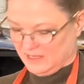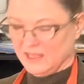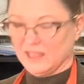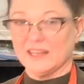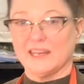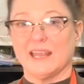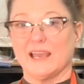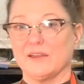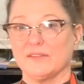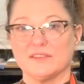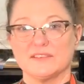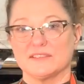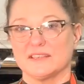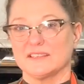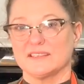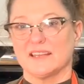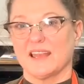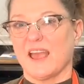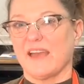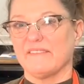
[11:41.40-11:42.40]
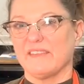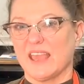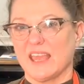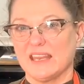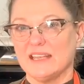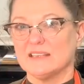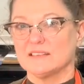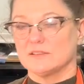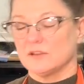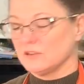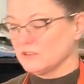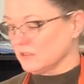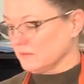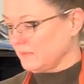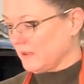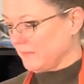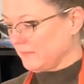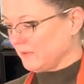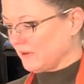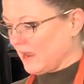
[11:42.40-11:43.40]
Now this doesn't have any salt or
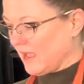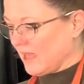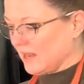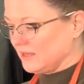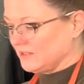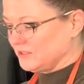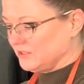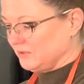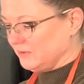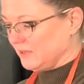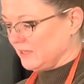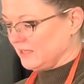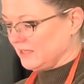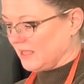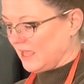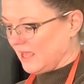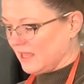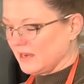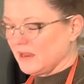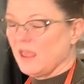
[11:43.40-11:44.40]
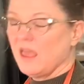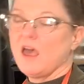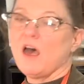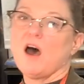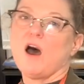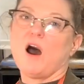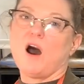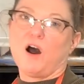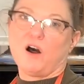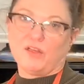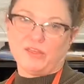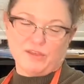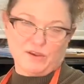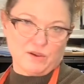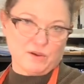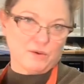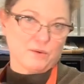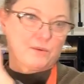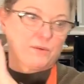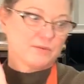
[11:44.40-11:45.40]
pepper added to it yet,
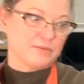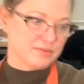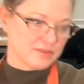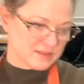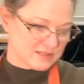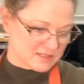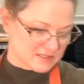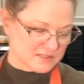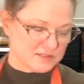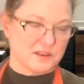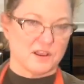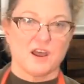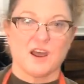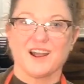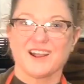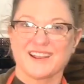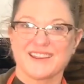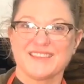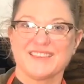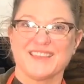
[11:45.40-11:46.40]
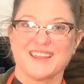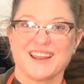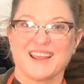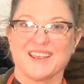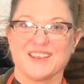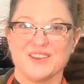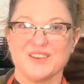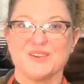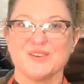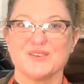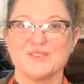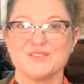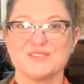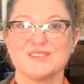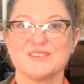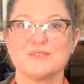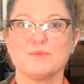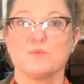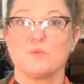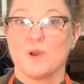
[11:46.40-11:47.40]
although the stock that I
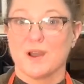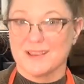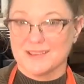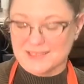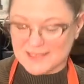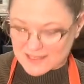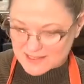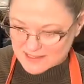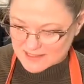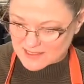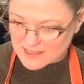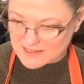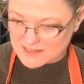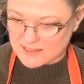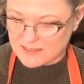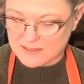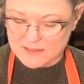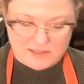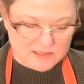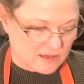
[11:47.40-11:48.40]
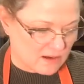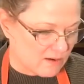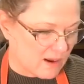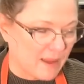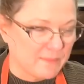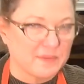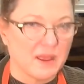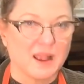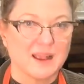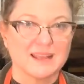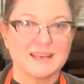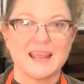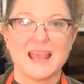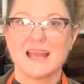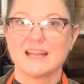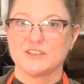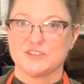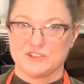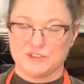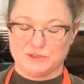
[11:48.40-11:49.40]
used was seasoned, so I'm not gonna
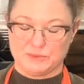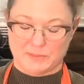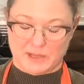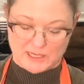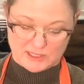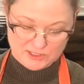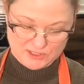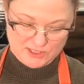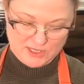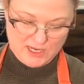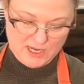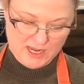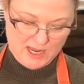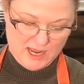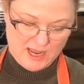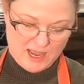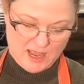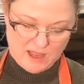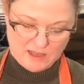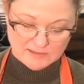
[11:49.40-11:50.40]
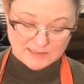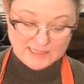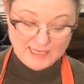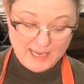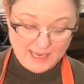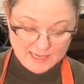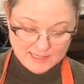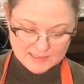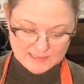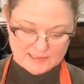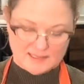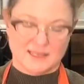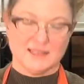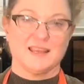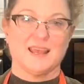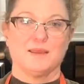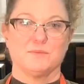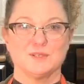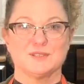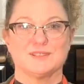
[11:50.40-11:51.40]
add too much. I'll taste it
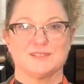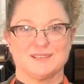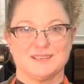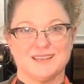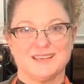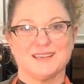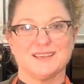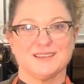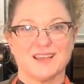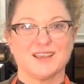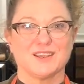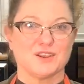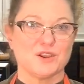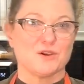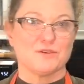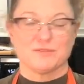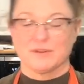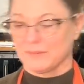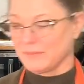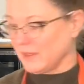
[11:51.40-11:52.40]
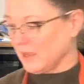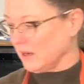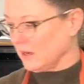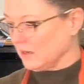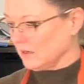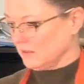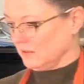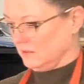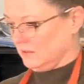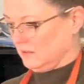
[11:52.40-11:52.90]
and we'll see and go from there.